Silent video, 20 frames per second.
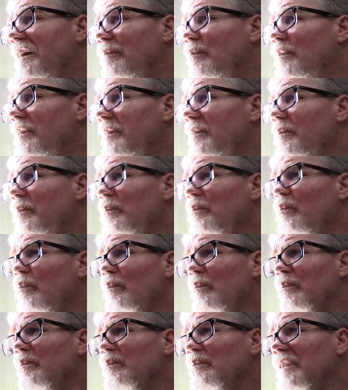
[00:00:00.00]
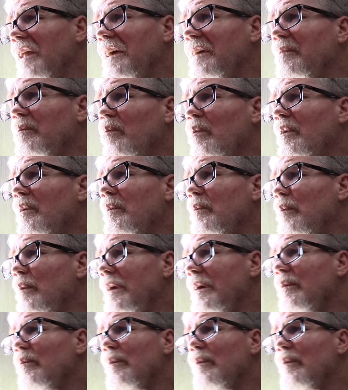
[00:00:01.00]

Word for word: Where, like, where, where,